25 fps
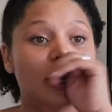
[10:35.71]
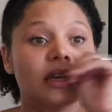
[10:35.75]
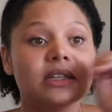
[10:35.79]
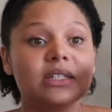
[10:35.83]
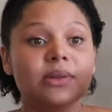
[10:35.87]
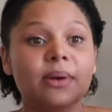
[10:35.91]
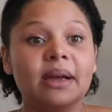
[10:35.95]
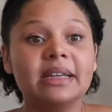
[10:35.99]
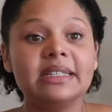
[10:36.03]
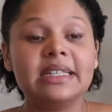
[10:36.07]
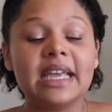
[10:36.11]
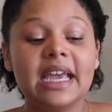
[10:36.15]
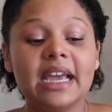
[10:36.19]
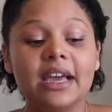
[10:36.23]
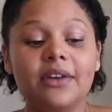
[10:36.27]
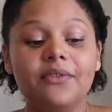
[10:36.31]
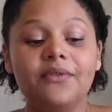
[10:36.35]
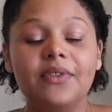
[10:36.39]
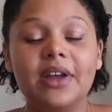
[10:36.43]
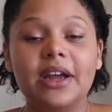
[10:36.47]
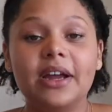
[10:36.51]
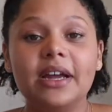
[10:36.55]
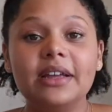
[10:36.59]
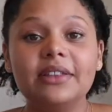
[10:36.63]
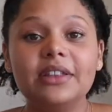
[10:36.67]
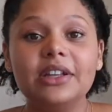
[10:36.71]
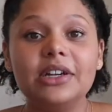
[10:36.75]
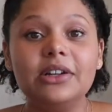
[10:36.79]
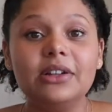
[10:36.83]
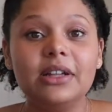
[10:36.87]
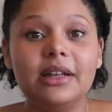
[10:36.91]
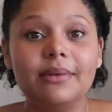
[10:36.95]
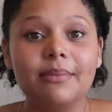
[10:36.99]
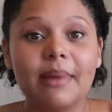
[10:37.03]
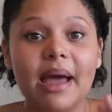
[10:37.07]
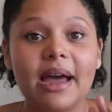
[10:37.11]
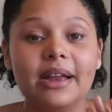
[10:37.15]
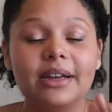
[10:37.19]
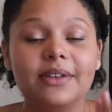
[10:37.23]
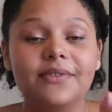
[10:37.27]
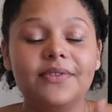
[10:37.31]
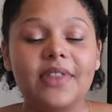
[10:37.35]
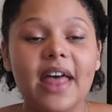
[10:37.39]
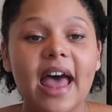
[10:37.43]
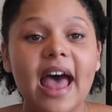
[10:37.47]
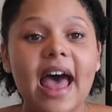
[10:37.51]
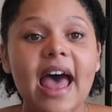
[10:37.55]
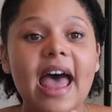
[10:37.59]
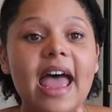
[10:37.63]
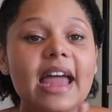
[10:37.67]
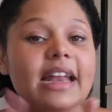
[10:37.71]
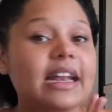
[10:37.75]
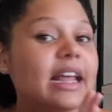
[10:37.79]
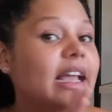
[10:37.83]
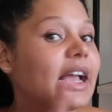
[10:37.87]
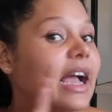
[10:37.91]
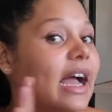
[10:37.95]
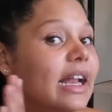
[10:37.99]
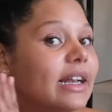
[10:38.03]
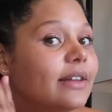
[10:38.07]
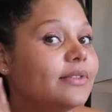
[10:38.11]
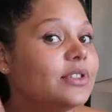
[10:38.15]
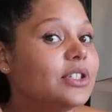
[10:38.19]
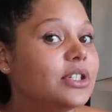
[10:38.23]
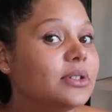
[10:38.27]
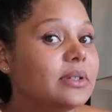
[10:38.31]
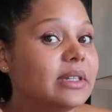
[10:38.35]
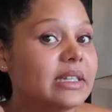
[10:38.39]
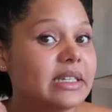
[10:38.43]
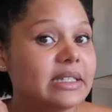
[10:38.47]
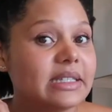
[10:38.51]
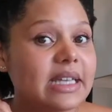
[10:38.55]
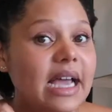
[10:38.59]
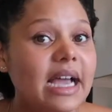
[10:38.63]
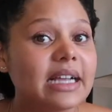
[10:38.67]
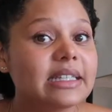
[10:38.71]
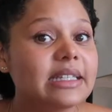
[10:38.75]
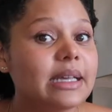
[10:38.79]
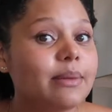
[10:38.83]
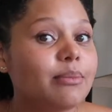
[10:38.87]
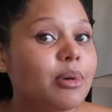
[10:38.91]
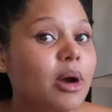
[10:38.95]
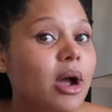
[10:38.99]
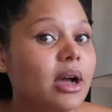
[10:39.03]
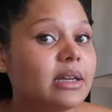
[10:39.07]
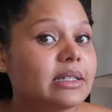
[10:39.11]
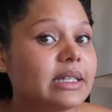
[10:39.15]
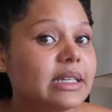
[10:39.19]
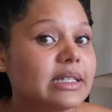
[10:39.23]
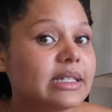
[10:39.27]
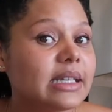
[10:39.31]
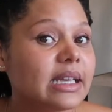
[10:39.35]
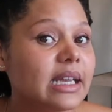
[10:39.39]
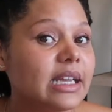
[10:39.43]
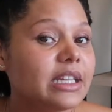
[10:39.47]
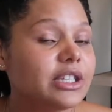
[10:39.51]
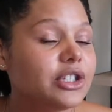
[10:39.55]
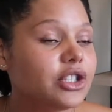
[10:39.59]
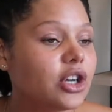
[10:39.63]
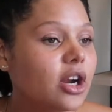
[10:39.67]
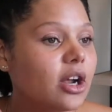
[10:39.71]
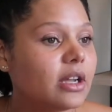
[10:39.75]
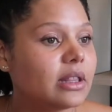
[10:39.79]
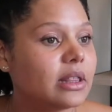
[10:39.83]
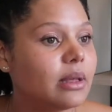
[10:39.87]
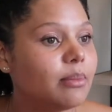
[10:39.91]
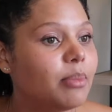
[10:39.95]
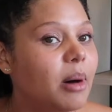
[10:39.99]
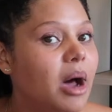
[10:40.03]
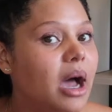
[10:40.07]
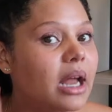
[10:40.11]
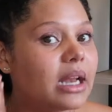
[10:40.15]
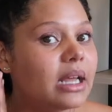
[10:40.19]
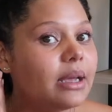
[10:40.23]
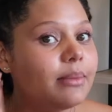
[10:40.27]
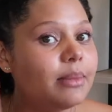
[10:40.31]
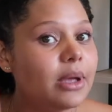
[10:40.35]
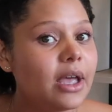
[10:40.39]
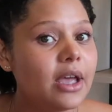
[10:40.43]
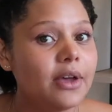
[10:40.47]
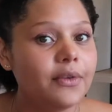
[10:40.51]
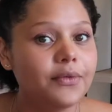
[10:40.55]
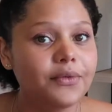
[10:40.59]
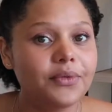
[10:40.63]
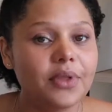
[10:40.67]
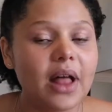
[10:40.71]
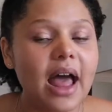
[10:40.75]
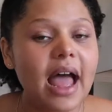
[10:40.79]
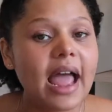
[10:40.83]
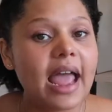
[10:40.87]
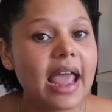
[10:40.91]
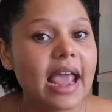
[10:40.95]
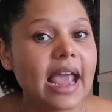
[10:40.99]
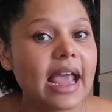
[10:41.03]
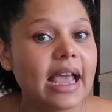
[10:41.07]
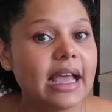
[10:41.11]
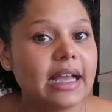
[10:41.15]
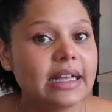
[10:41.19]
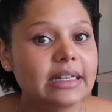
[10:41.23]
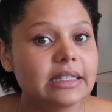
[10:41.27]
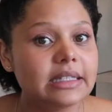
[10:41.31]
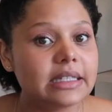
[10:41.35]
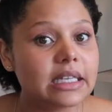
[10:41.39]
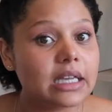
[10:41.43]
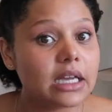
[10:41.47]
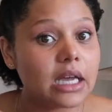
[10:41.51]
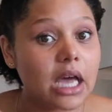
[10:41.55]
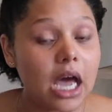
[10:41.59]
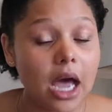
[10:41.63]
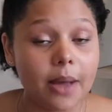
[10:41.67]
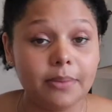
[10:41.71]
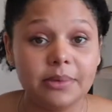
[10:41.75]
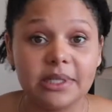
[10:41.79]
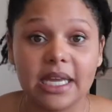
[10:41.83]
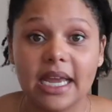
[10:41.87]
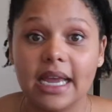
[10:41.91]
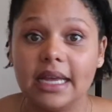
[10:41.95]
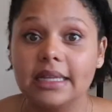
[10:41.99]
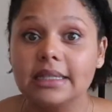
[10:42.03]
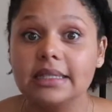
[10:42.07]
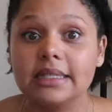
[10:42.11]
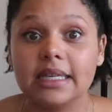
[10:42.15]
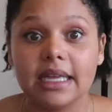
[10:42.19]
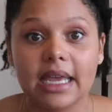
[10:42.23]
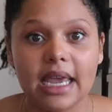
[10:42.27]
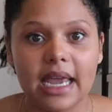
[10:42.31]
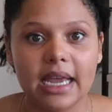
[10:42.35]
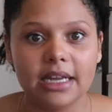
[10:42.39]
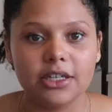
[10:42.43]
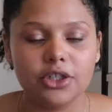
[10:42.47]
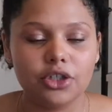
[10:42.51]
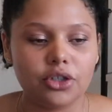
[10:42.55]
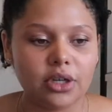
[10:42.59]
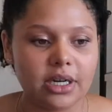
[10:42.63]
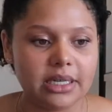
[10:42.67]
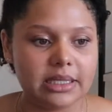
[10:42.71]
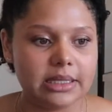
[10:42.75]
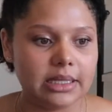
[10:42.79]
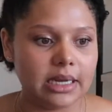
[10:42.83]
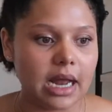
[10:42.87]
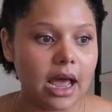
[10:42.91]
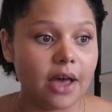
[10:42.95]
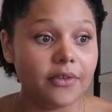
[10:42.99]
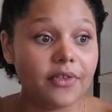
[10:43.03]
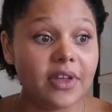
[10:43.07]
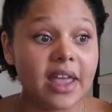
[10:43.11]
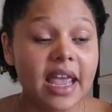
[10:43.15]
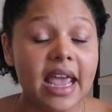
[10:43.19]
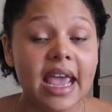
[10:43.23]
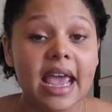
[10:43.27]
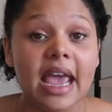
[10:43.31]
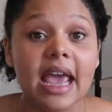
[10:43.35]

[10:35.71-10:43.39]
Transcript: So I take a very little amount of that and I kind of do the exact same process. Like I start in the bottom, flat hands, cupped hands. Can't stress enough.